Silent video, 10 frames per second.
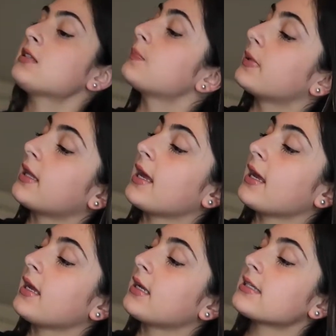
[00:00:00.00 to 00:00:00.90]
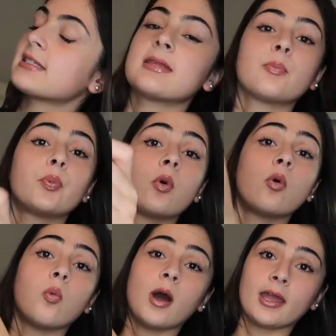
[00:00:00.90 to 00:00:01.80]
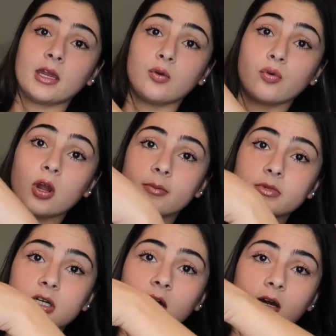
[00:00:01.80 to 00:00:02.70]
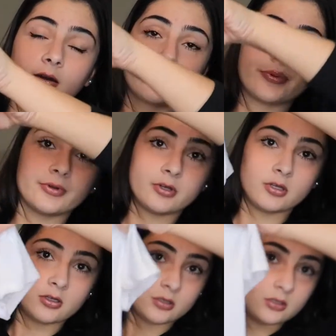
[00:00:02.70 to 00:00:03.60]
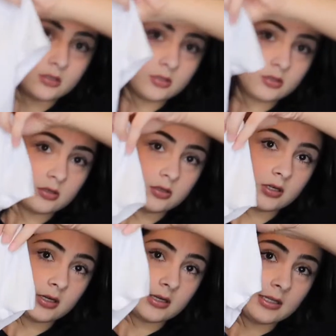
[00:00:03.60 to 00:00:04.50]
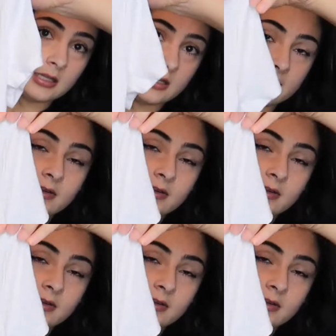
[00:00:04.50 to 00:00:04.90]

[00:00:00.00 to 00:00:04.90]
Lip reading: plain simple white crop top, I love